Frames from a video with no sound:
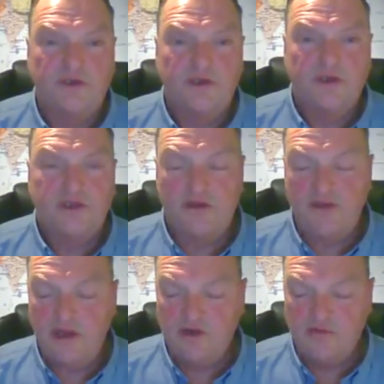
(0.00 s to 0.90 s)
go
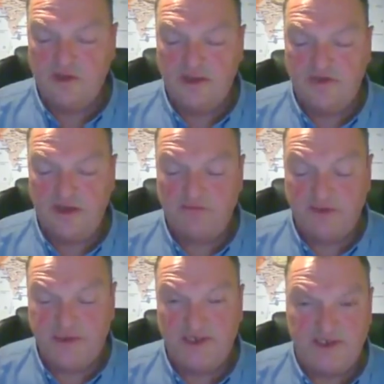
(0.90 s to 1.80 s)
home, give up
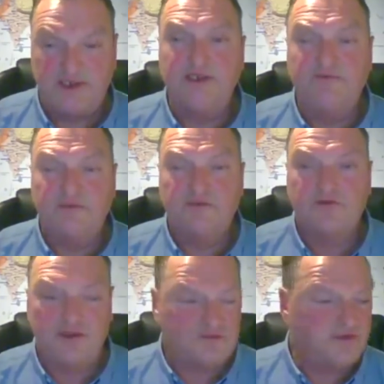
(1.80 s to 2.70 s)
today. There's
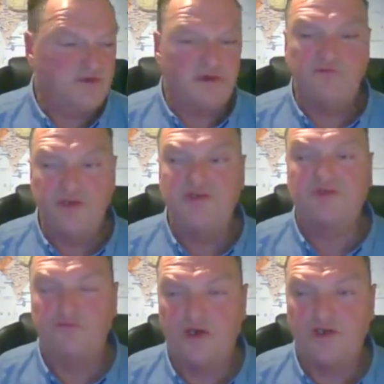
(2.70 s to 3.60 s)
absolutely no
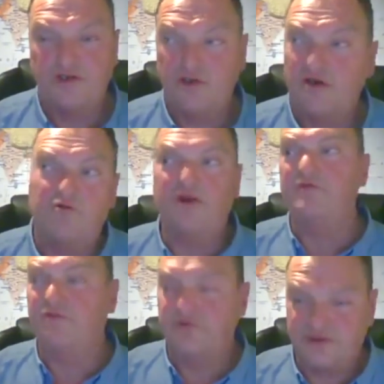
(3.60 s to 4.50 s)
reason why you shouldn't,
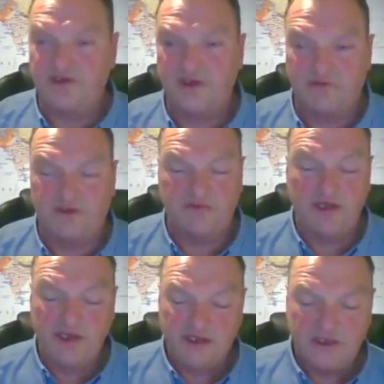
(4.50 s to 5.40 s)
wait for Sunday or whatever.
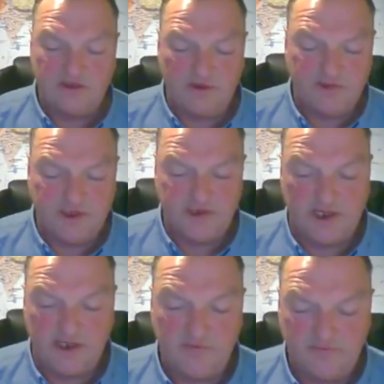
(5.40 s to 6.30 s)
Give up
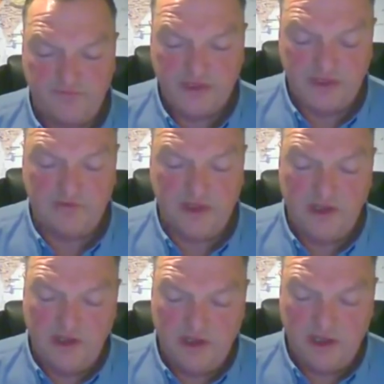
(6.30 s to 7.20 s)
today,
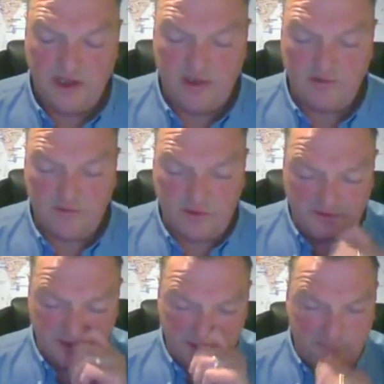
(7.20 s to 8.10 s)
and when you've
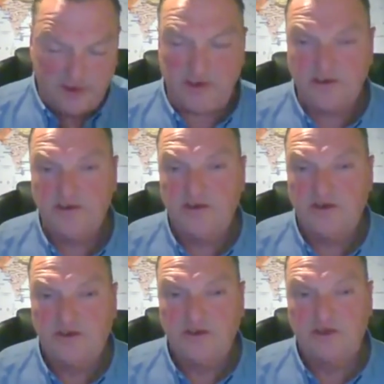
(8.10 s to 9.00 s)
done a week,
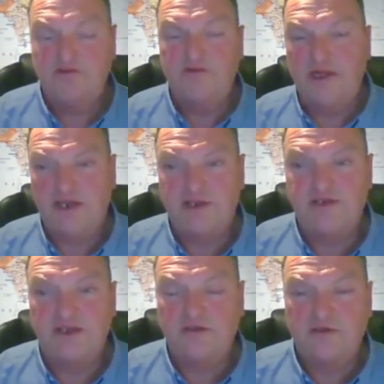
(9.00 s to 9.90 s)
give them that
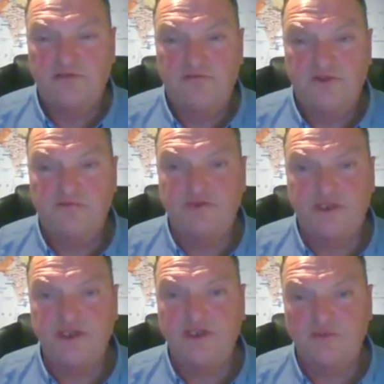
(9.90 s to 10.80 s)
letter for them to
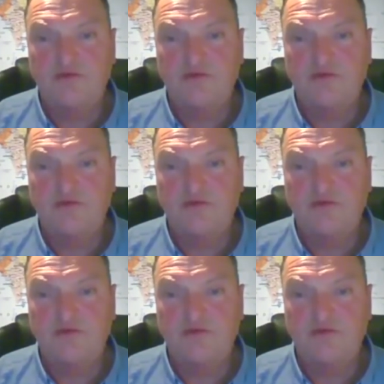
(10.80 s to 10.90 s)
keep.